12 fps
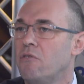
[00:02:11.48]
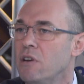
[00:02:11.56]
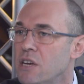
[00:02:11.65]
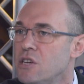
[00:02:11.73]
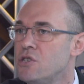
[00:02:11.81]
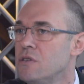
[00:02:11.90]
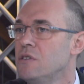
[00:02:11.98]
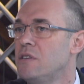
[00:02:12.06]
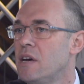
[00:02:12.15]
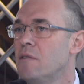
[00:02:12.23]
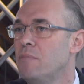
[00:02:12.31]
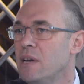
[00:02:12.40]
religion,
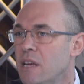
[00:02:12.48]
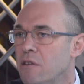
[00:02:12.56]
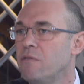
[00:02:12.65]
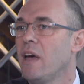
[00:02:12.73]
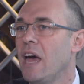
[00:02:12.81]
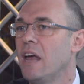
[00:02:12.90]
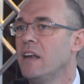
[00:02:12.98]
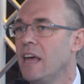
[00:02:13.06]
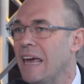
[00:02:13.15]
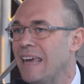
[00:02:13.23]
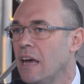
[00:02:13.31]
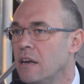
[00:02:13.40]
their belief, and
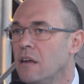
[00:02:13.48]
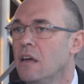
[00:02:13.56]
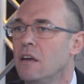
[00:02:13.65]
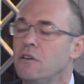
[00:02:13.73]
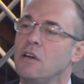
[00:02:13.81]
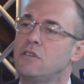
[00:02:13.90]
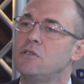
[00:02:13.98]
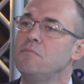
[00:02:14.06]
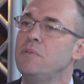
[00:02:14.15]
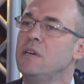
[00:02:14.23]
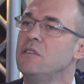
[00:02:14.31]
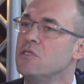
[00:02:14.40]
again, not to
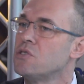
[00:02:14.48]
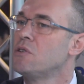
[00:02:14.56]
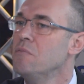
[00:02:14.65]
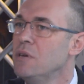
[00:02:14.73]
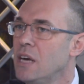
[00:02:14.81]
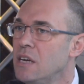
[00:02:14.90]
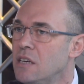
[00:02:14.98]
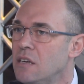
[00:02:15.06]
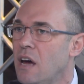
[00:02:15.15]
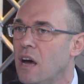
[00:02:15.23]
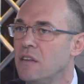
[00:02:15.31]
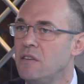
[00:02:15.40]
be
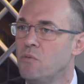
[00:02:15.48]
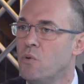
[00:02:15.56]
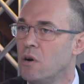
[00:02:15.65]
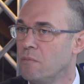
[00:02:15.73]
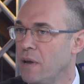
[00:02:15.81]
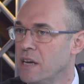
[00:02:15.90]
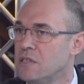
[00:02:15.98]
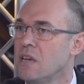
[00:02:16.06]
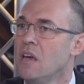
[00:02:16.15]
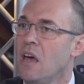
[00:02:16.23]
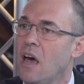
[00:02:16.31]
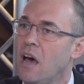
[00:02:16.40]
discriminated at the workplace.
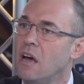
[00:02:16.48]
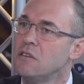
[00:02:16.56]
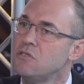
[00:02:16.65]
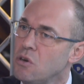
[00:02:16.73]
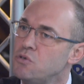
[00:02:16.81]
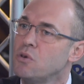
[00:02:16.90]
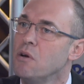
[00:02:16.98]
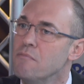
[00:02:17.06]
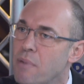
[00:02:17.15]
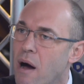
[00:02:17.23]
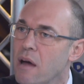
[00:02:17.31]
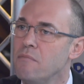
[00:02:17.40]
So to
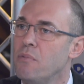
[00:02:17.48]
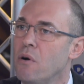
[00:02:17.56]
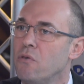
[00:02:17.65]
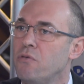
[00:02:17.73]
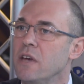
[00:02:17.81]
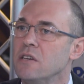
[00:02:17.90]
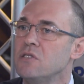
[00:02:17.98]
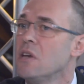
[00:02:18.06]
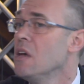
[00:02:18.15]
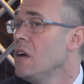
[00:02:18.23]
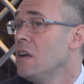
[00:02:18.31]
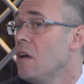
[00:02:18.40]
combine both things
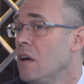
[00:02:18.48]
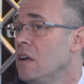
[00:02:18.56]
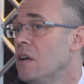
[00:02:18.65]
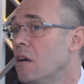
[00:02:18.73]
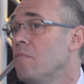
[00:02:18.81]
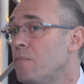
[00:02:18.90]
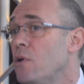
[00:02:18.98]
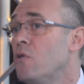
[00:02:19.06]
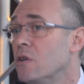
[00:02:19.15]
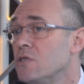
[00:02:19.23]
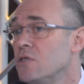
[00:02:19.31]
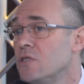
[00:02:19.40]
in a
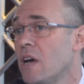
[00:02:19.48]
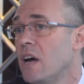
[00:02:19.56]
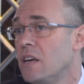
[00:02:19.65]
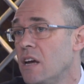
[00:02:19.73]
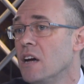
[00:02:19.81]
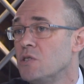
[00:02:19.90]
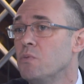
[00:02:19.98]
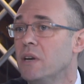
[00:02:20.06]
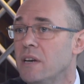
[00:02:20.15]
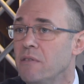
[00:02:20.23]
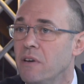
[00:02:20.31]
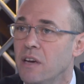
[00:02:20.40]
plural society as we're
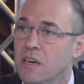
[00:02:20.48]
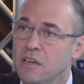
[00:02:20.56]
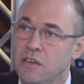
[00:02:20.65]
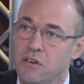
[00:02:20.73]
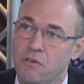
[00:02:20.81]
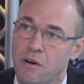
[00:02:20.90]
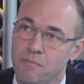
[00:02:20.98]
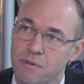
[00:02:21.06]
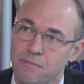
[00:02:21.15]
living in Europe.